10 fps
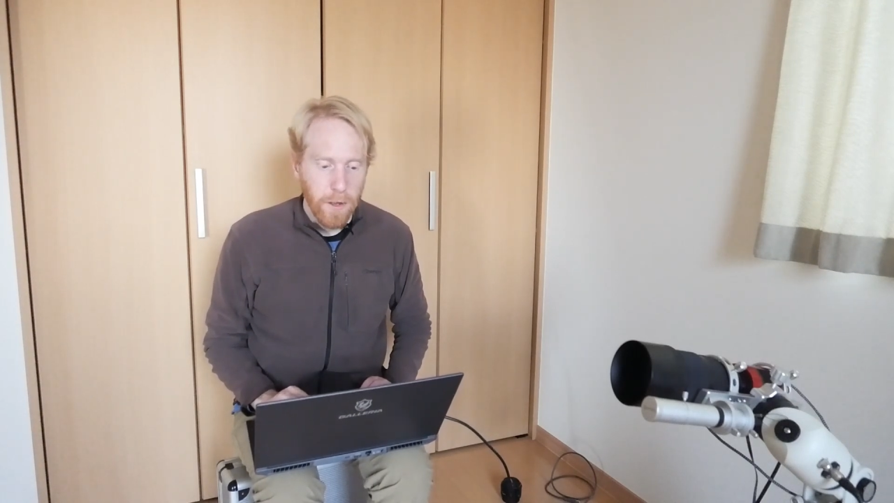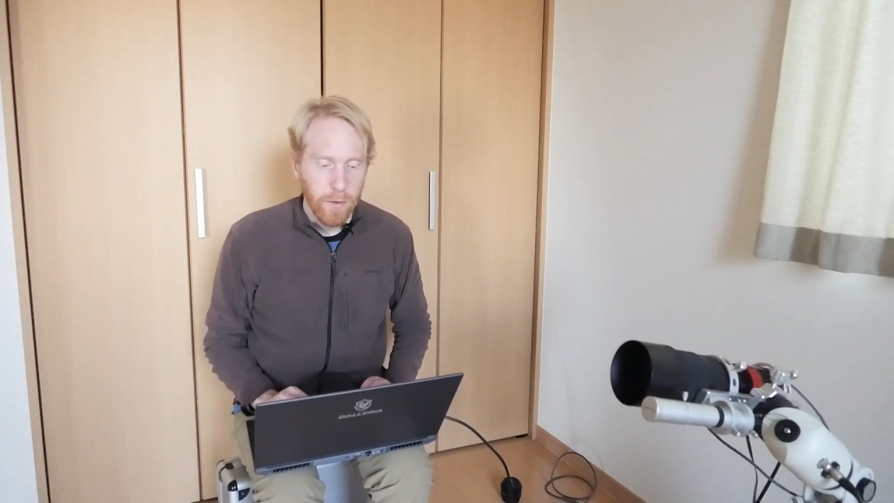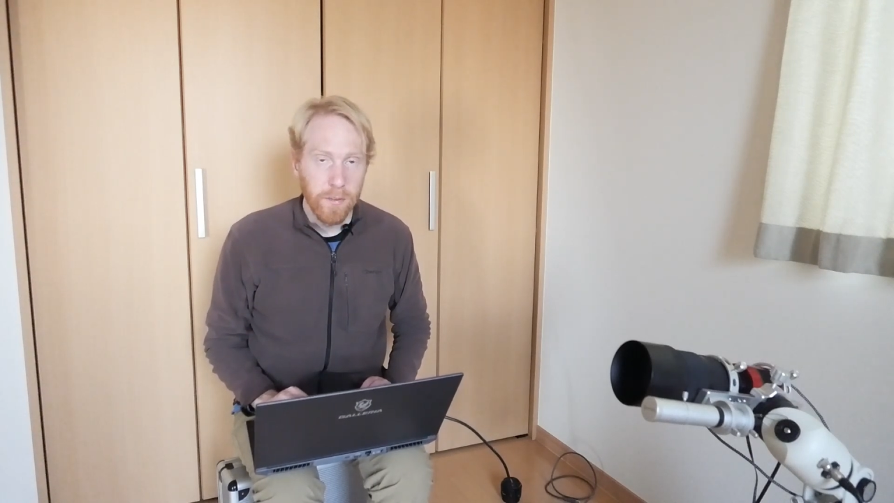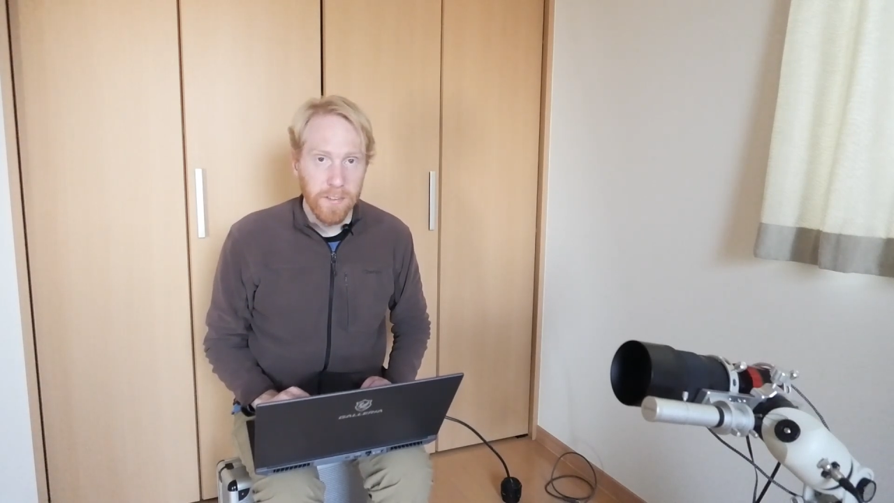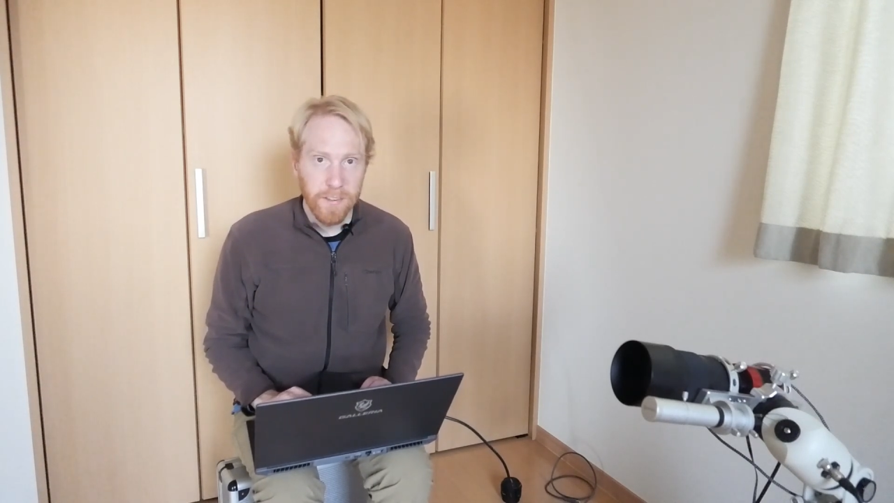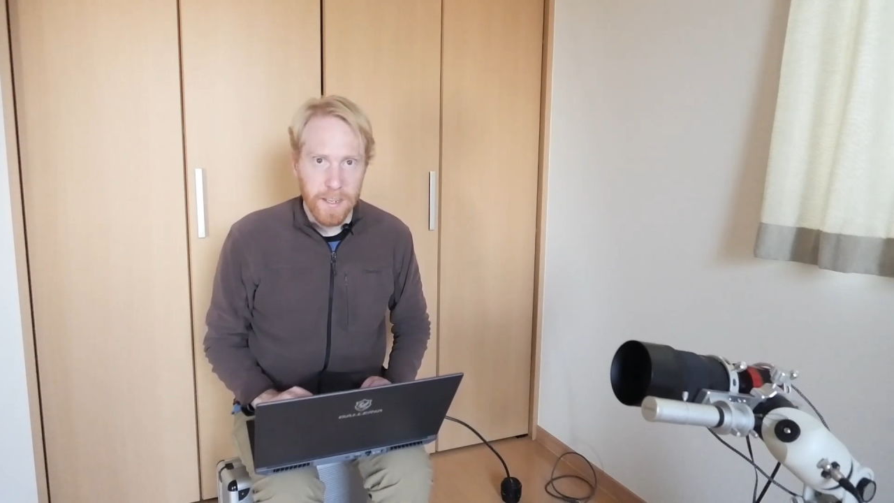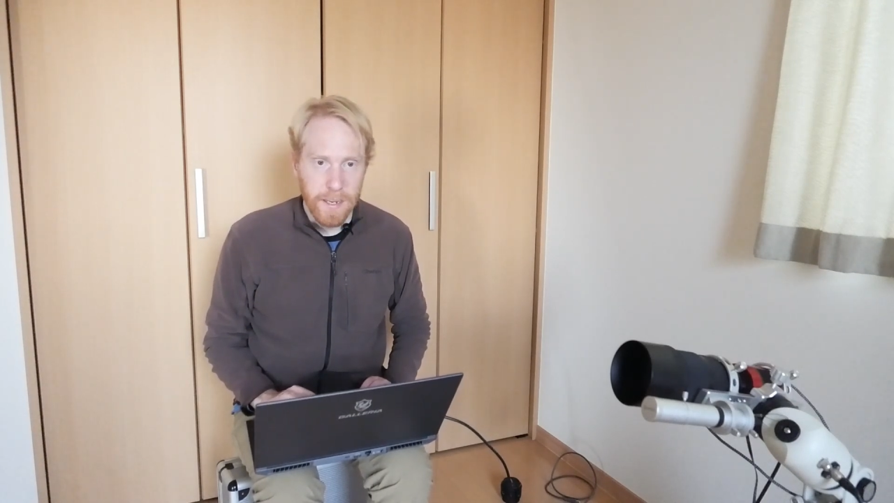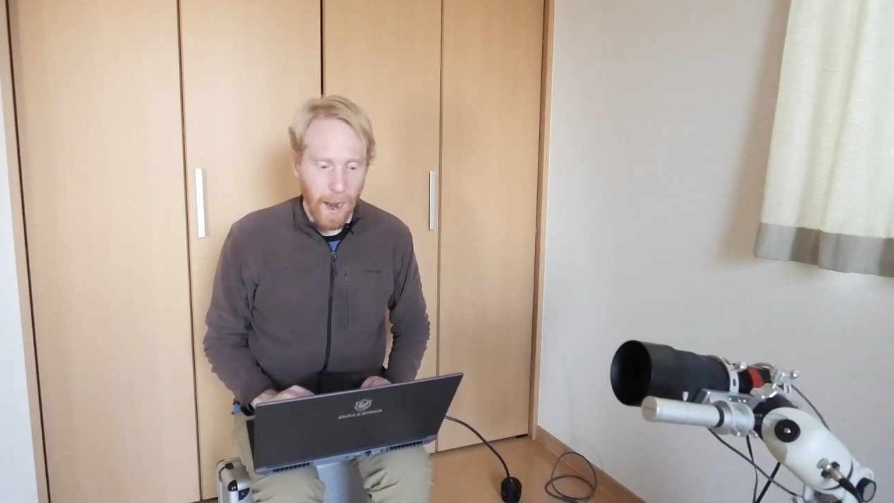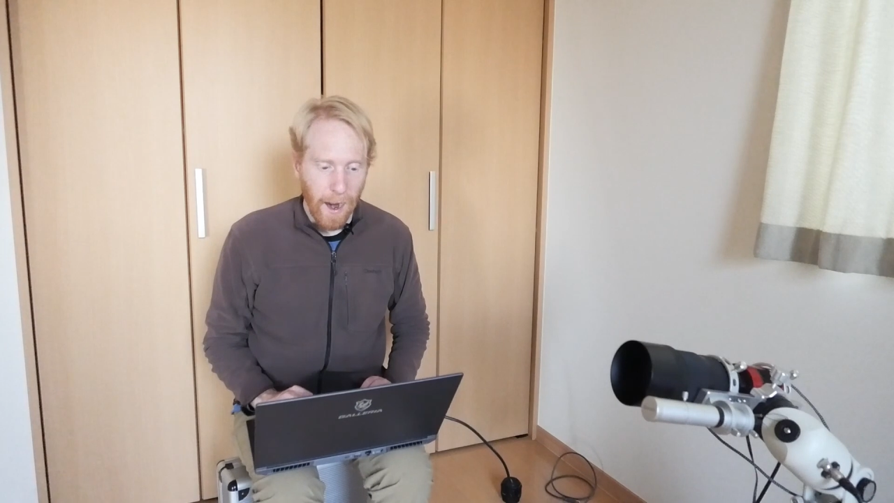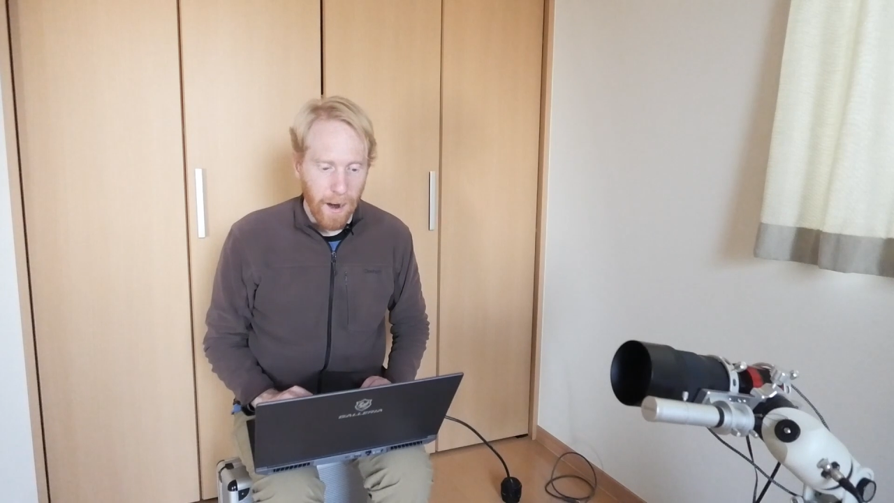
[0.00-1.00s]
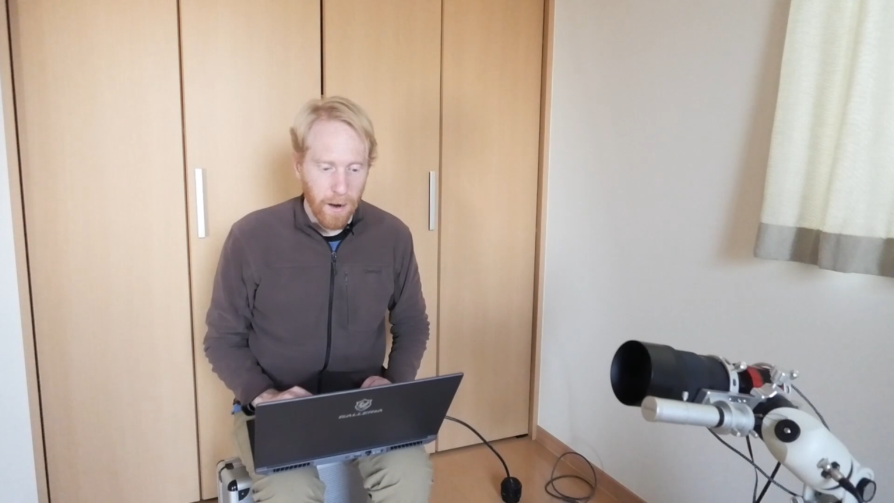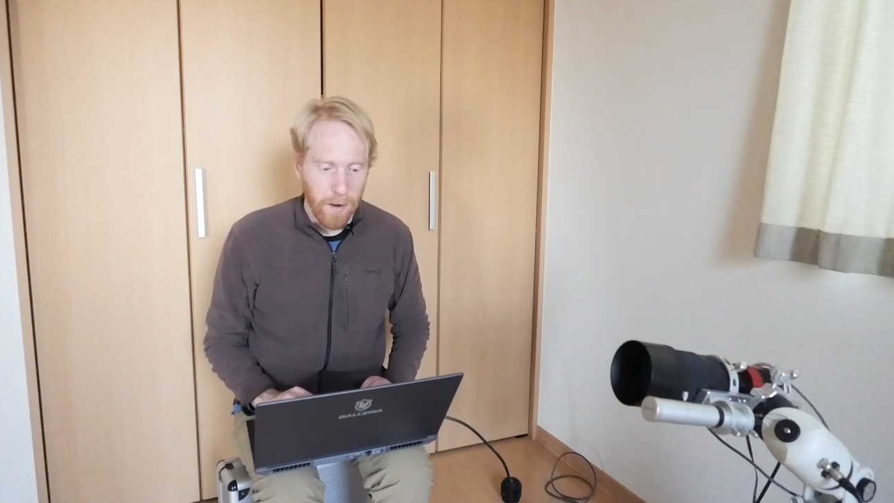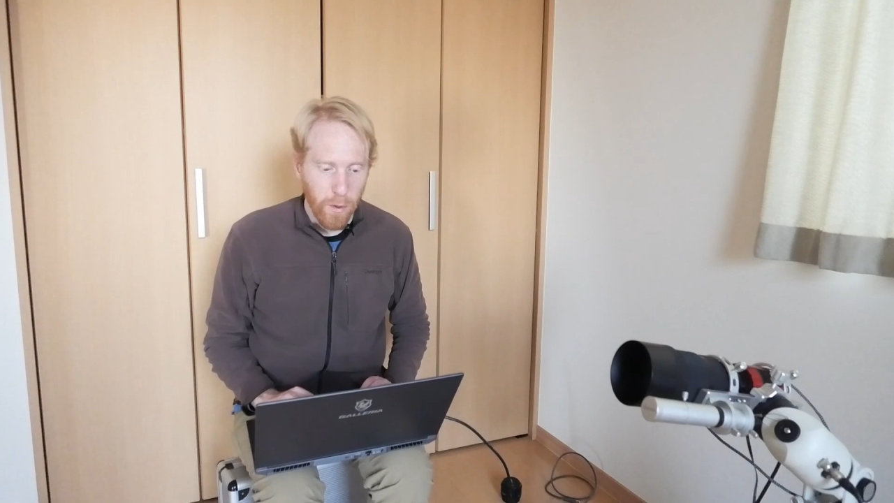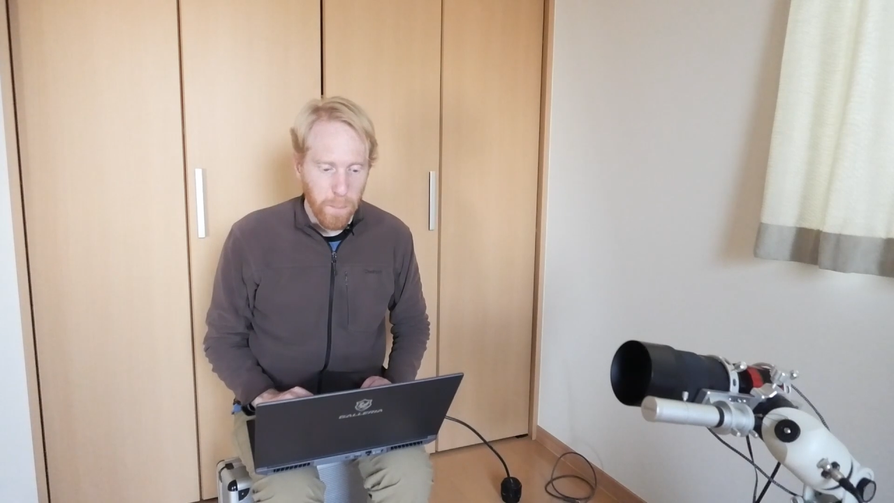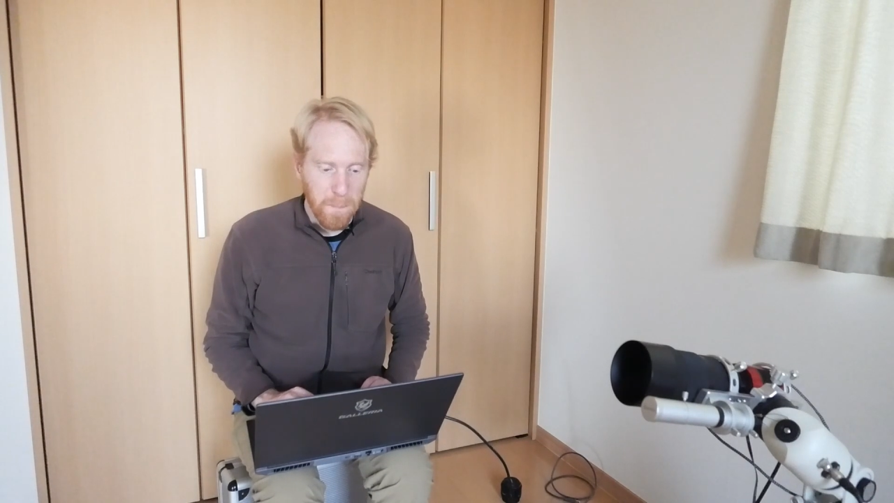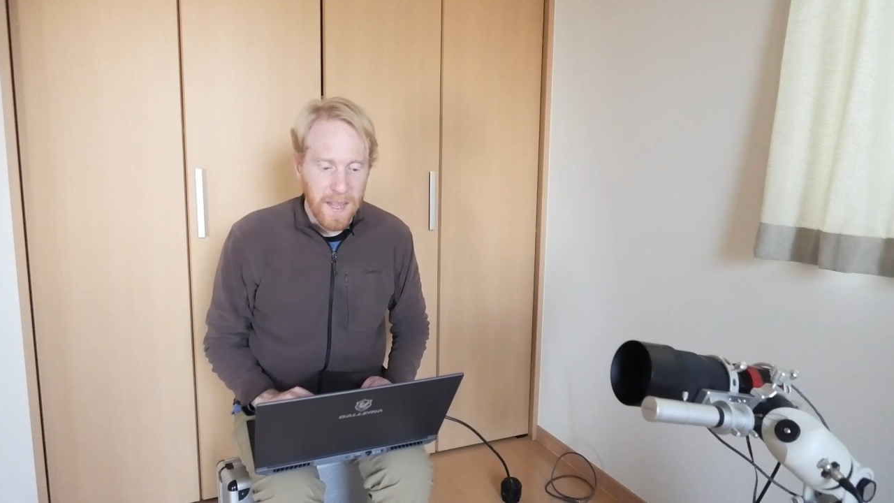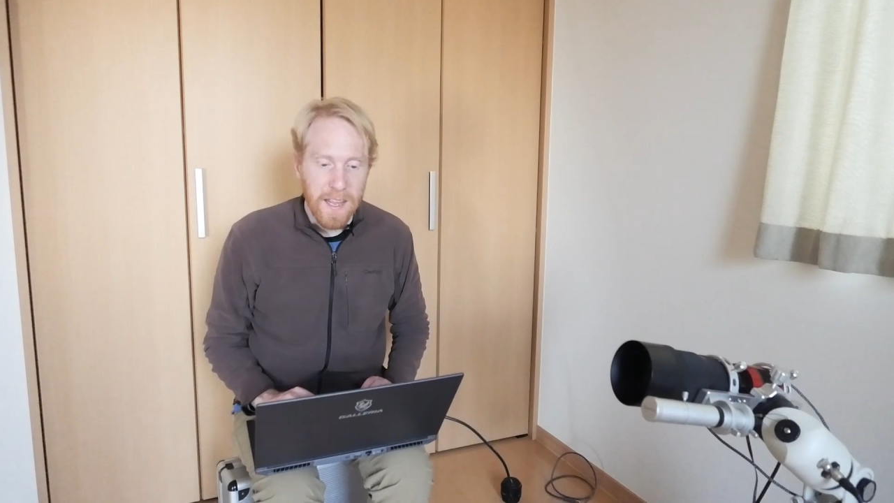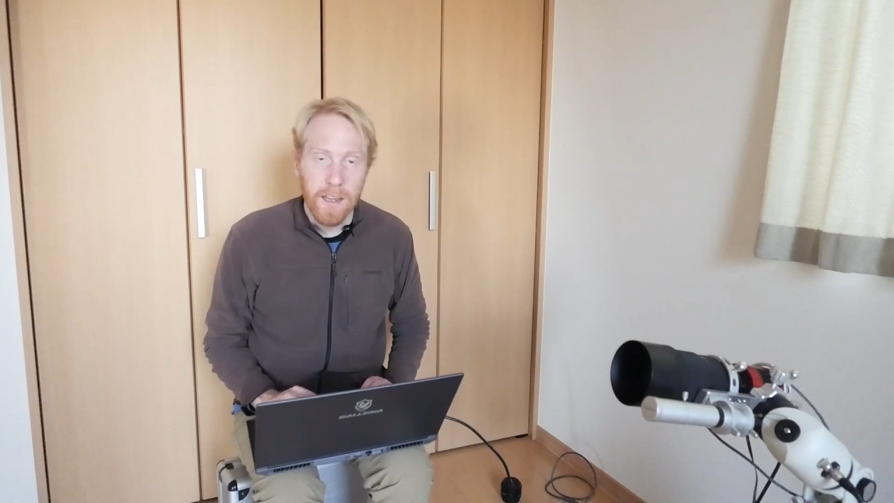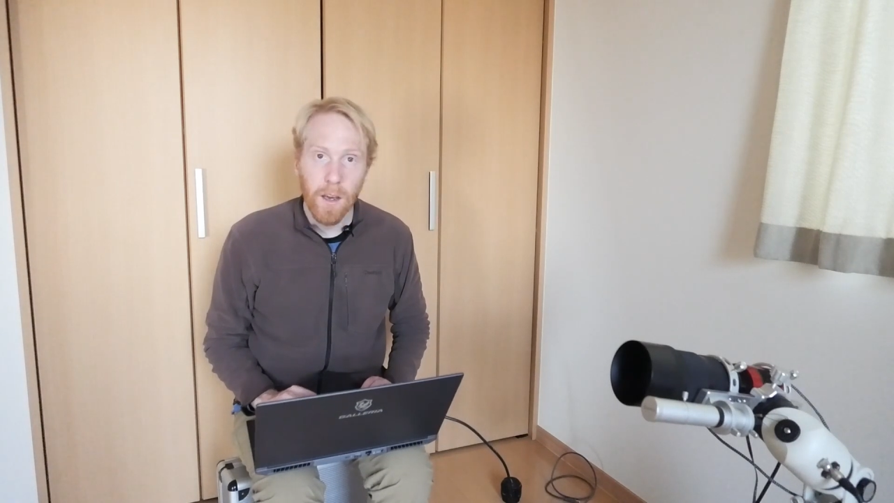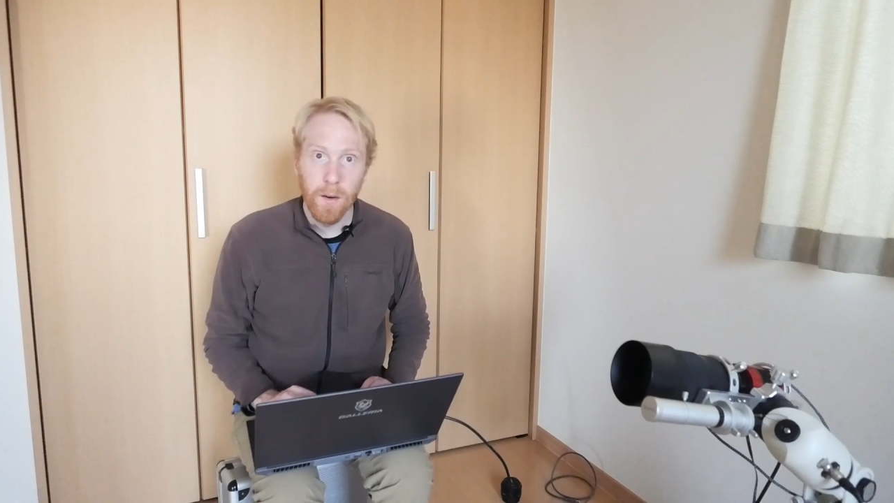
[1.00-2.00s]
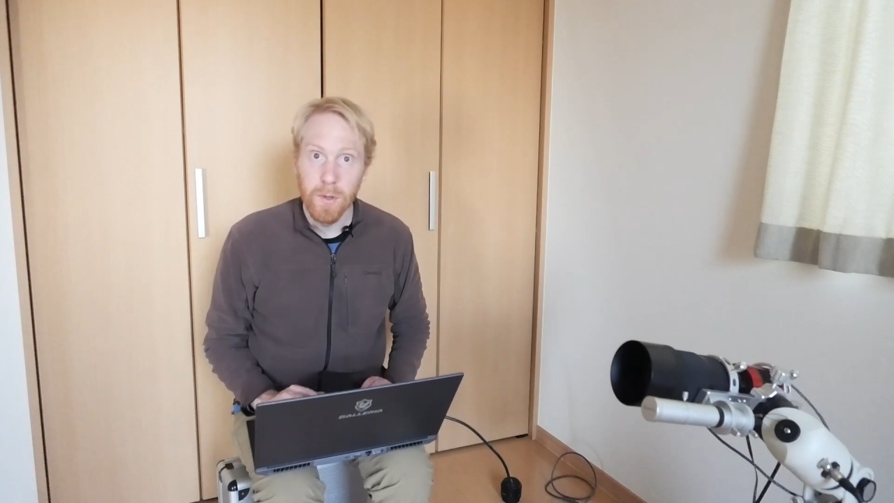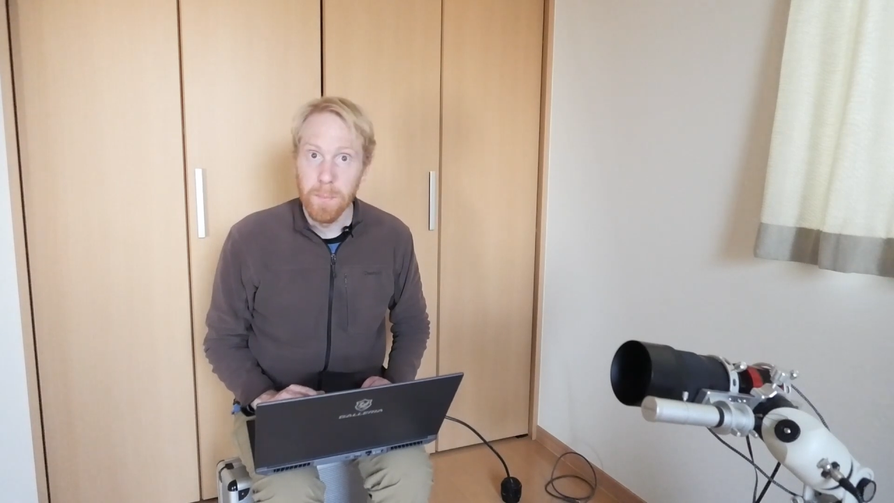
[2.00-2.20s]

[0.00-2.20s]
to see how the peak of the